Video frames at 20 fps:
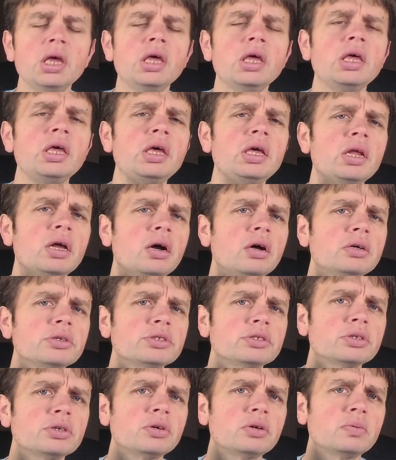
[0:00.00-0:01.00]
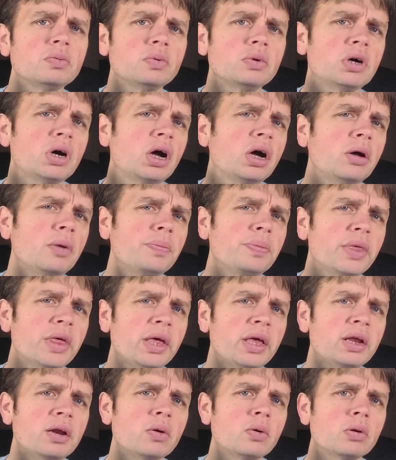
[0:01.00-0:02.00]
it also will help
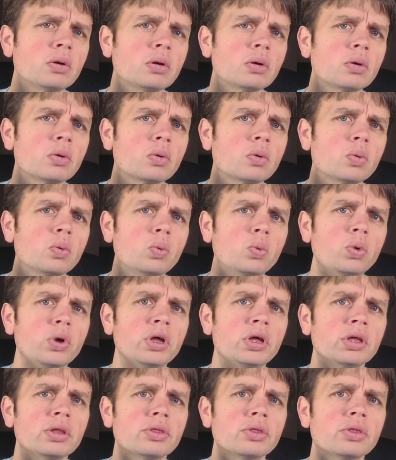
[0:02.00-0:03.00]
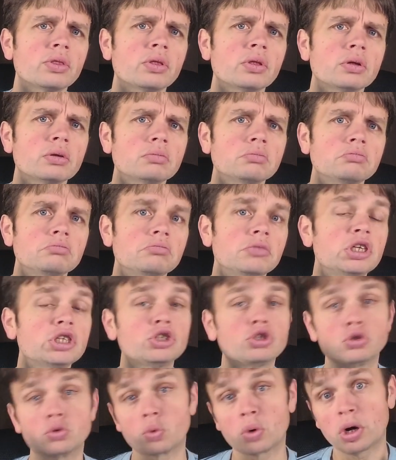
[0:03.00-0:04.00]
then with its
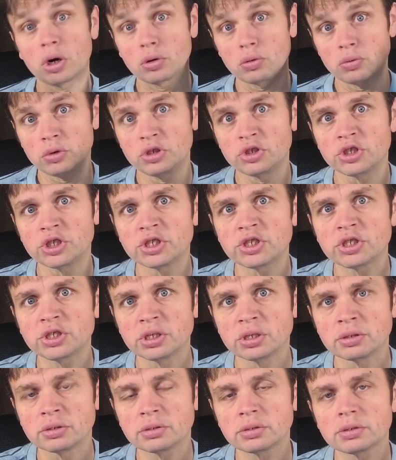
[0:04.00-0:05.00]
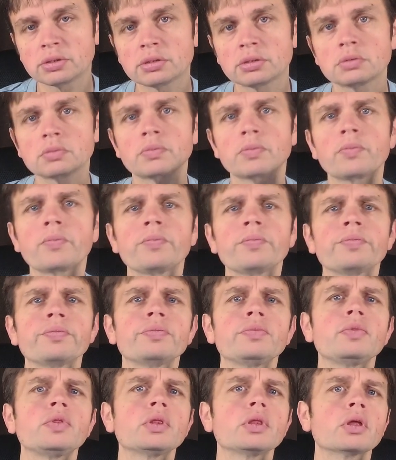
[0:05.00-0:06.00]
drought resistance.
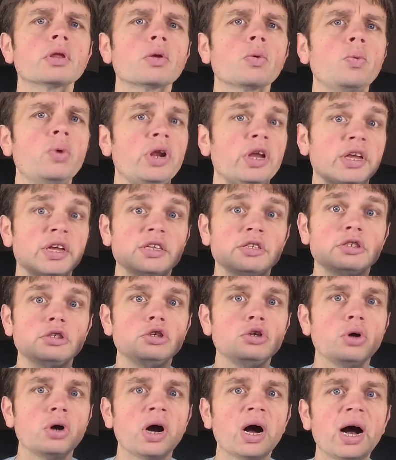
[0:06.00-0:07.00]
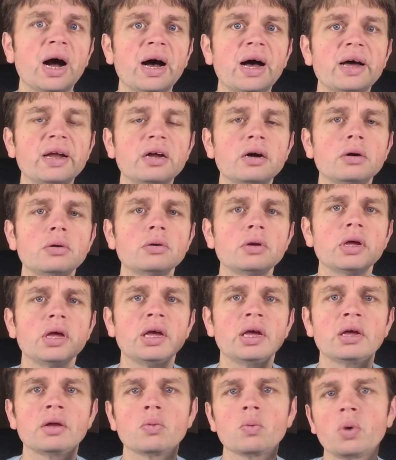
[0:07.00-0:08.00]
When it gets too hot out
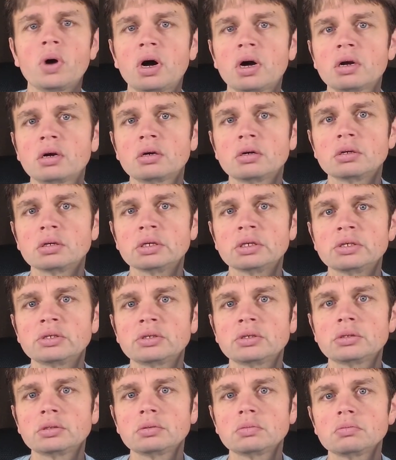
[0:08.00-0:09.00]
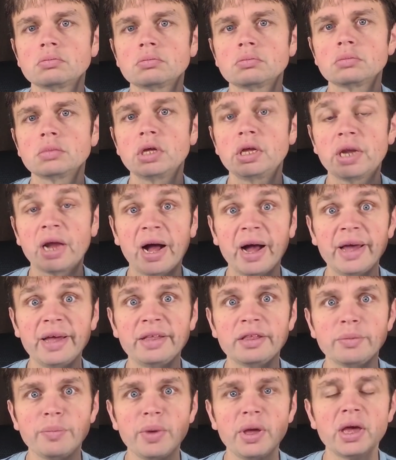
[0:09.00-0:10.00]
and water is in high
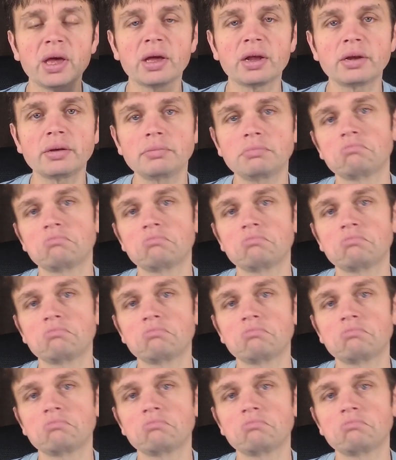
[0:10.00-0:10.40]
demand,